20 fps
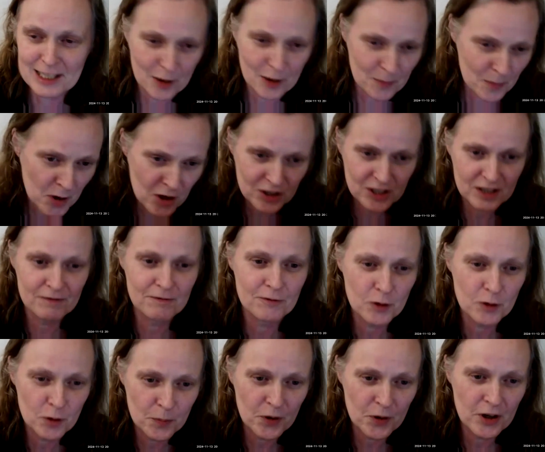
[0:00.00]
you know, emerging
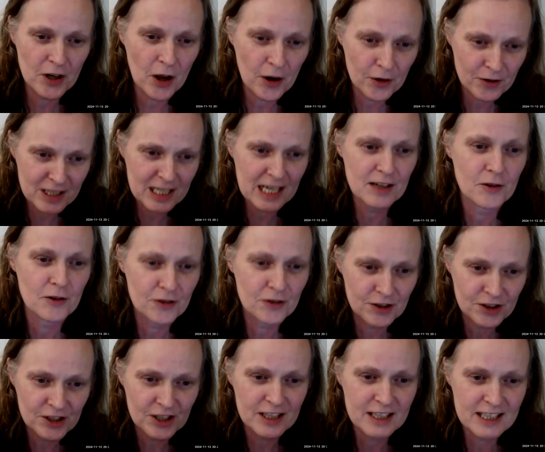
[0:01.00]
4.0
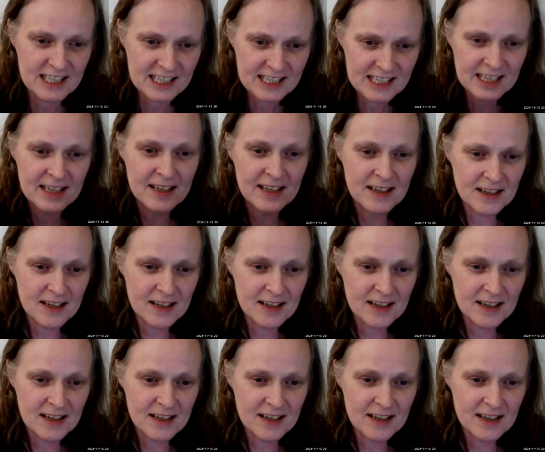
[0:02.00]
technologies,